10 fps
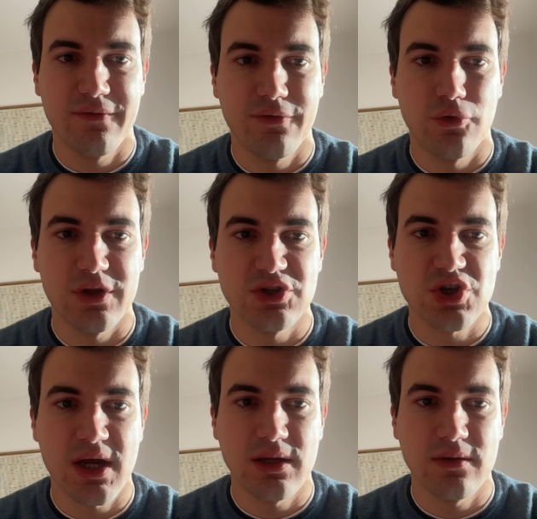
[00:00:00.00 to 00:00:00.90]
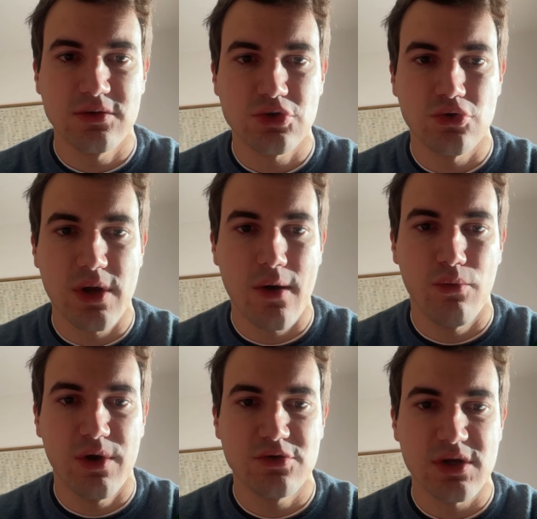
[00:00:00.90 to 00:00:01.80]
for the chat. So now
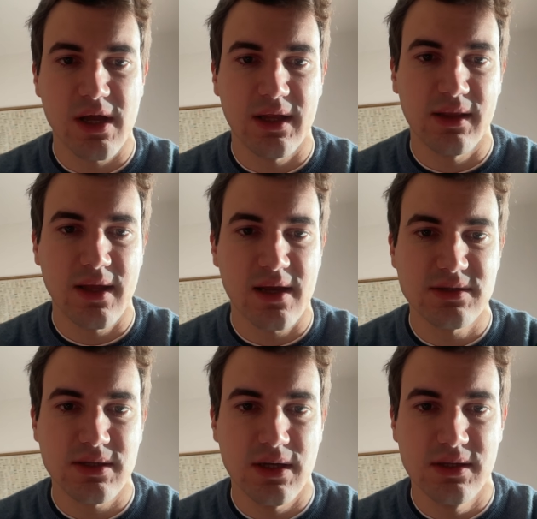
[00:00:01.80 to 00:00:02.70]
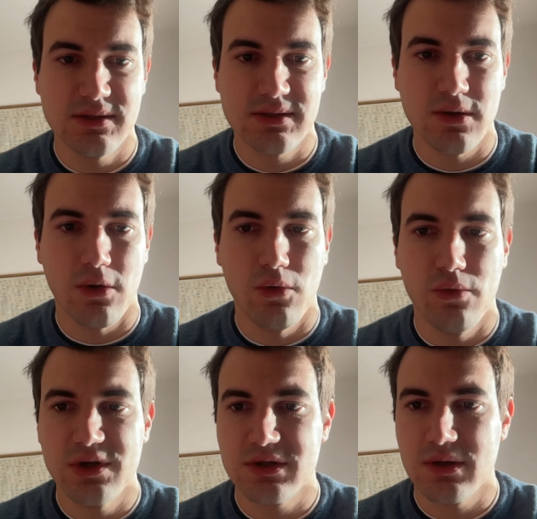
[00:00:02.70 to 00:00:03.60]
when you select a text, it's
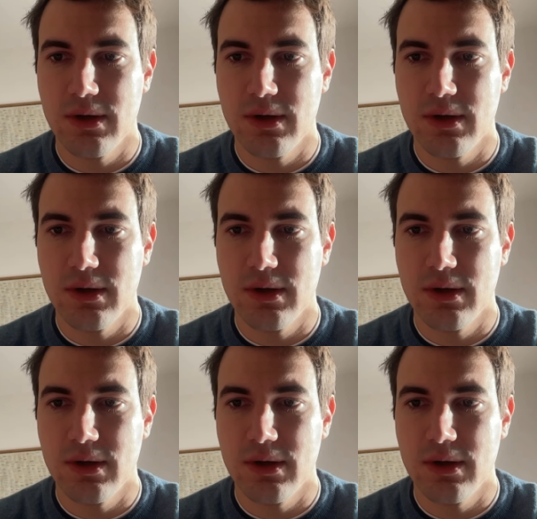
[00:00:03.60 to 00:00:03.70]
always